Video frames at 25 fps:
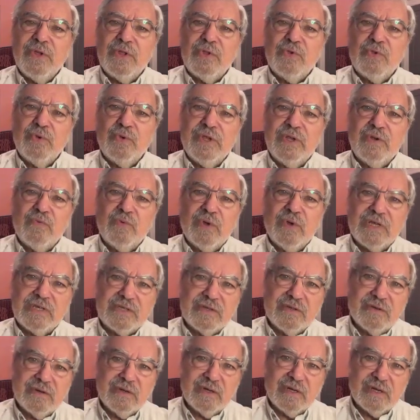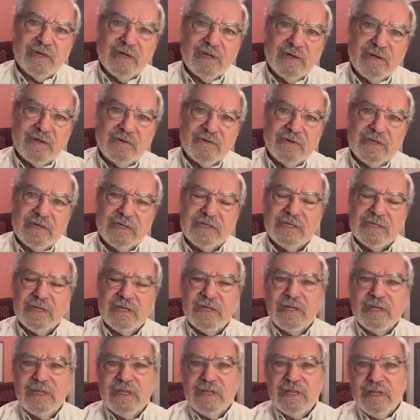between Western countries
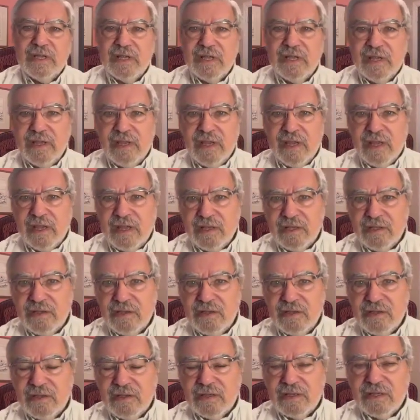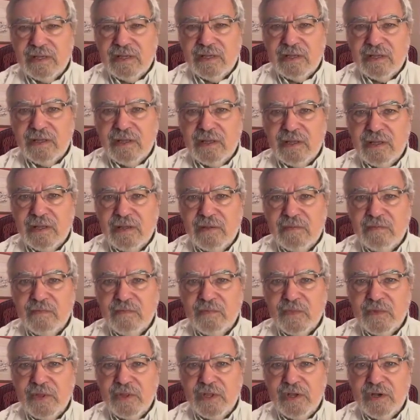and
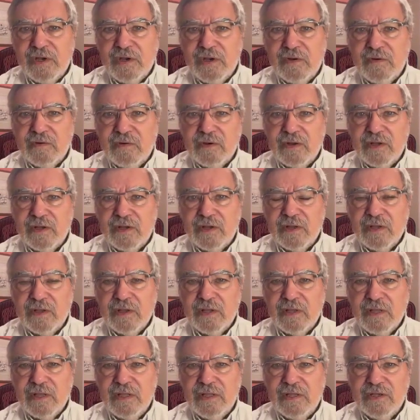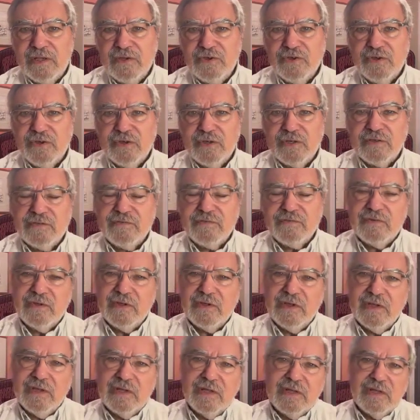their indigenous
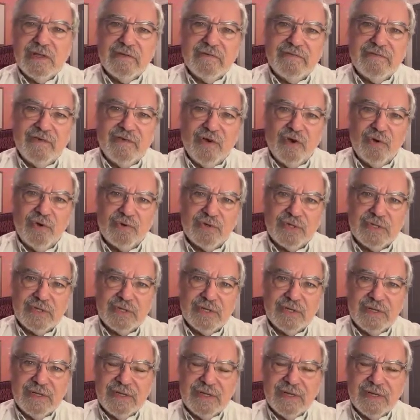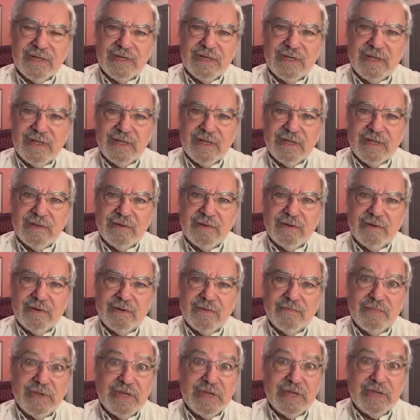foes
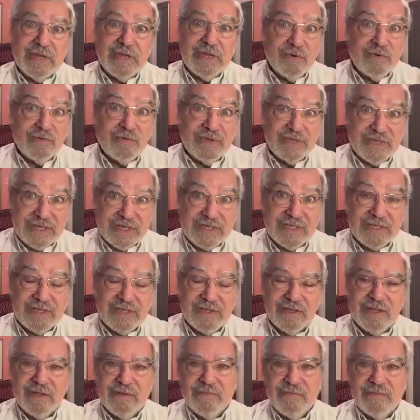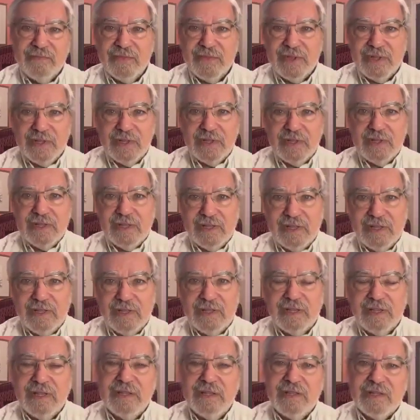or people who resisted them
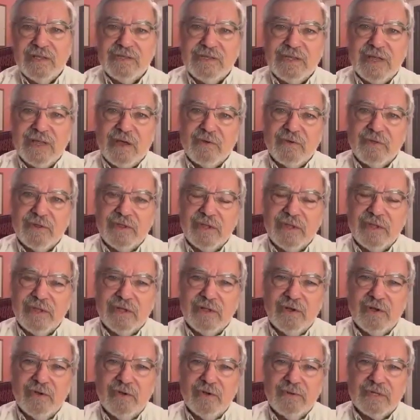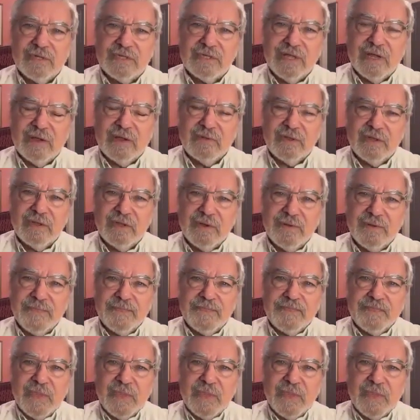in the South, in the global South.